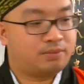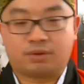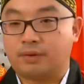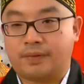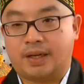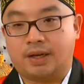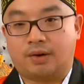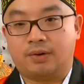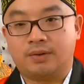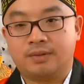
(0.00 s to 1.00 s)
do
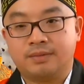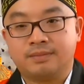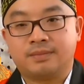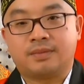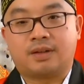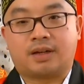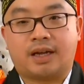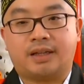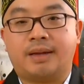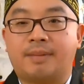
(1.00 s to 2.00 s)
video.
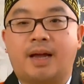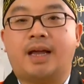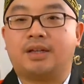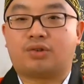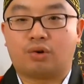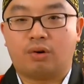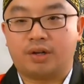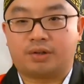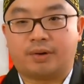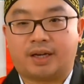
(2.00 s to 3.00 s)
Okay, they might
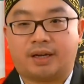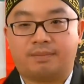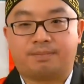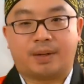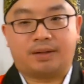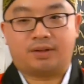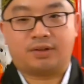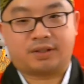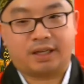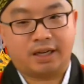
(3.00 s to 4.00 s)
enjoy doing it, but
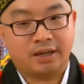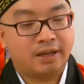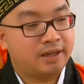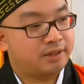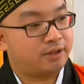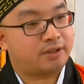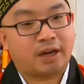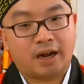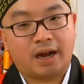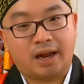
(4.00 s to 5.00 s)
you see, their
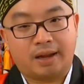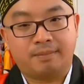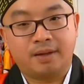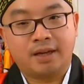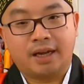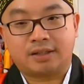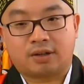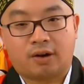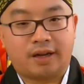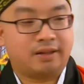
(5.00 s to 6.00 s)
time is
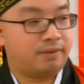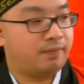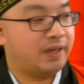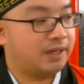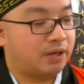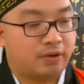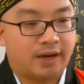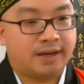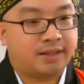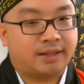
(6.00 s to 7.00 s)
all in the video,
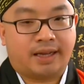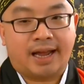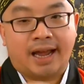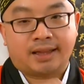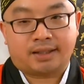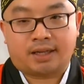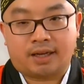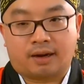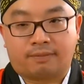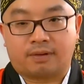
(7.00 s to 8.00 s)
and then the
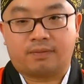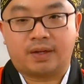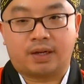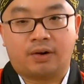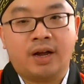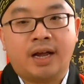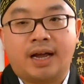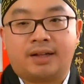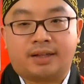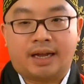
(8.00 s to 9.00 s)
editing of the video,
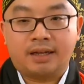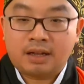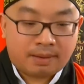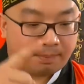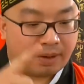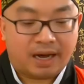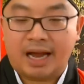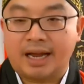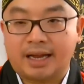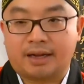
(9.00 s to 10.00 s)
and then
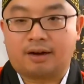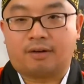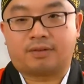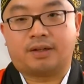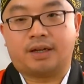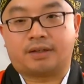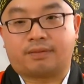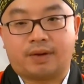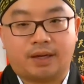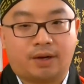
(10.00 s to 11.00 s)
planning of the next
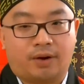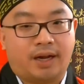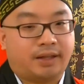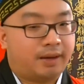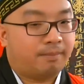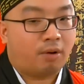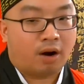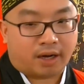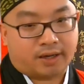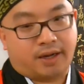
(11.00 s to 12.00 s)
video, and then
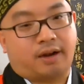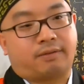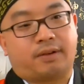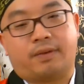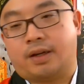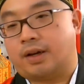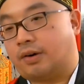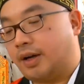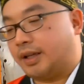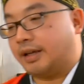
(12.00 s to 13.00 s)
marketing of the
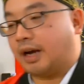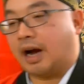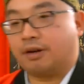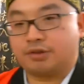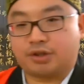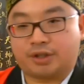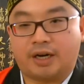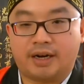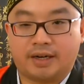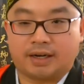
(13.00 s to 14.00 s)
video, and then how to
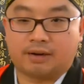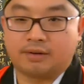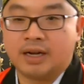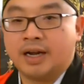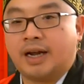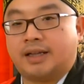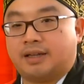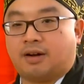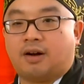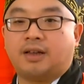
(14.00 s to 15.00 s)
share it out, and
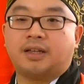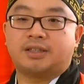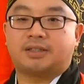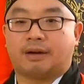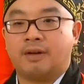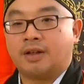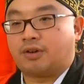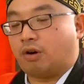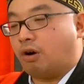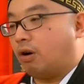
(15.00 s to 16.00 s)
then all this stuff.
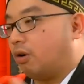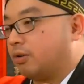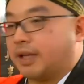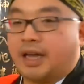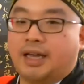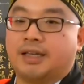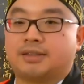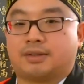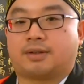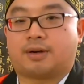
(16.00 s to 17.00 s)
Your whole day
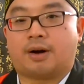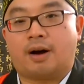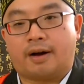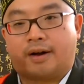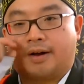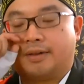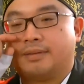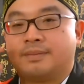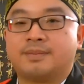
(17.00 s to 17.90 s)
is gone.